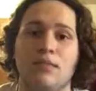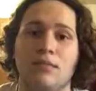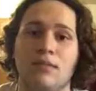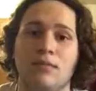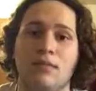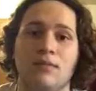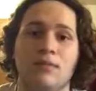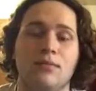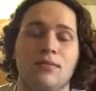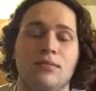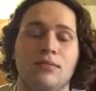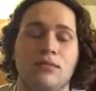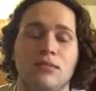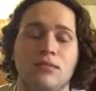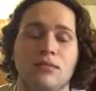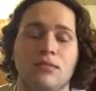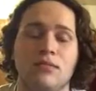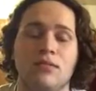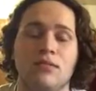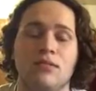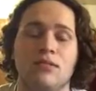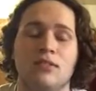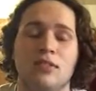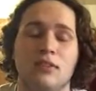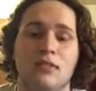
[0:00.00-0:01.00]

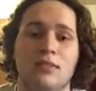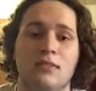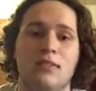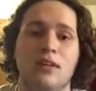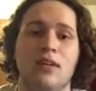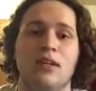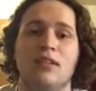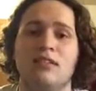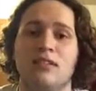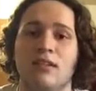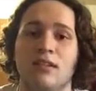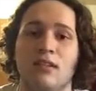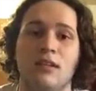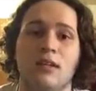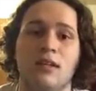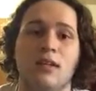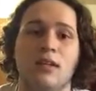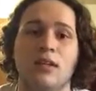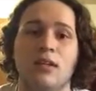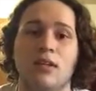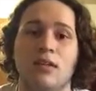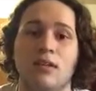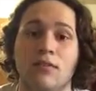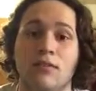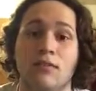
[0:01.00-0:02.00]
the first and
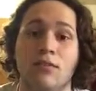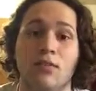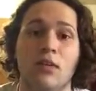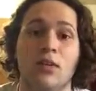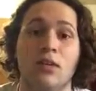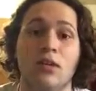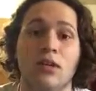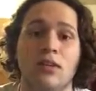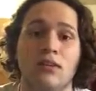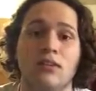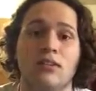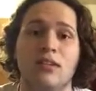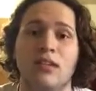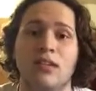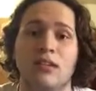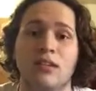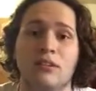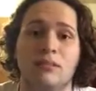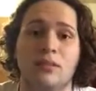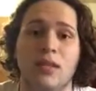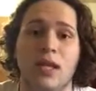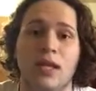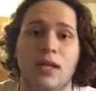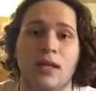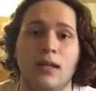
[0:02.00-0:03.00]
third of the 4 notes that he's
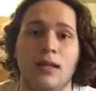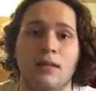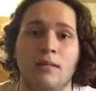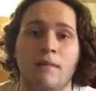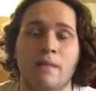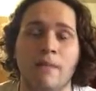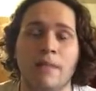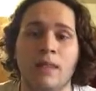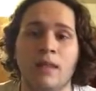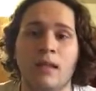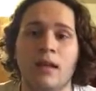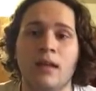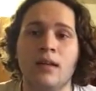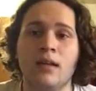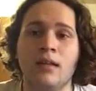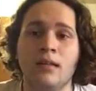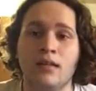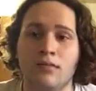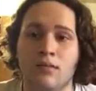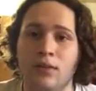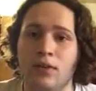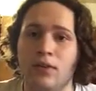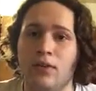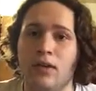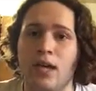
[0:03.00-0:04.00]
playing,
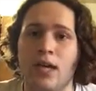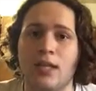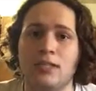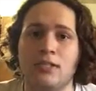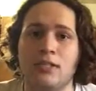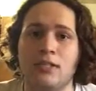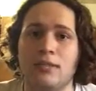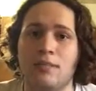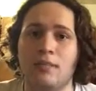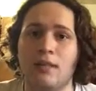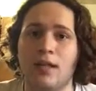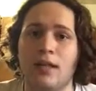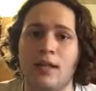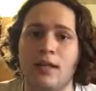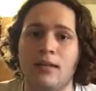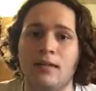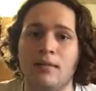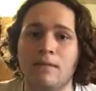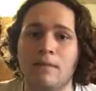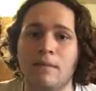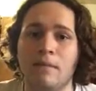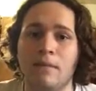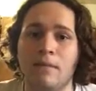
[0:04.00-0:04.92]
is when he would actually play it.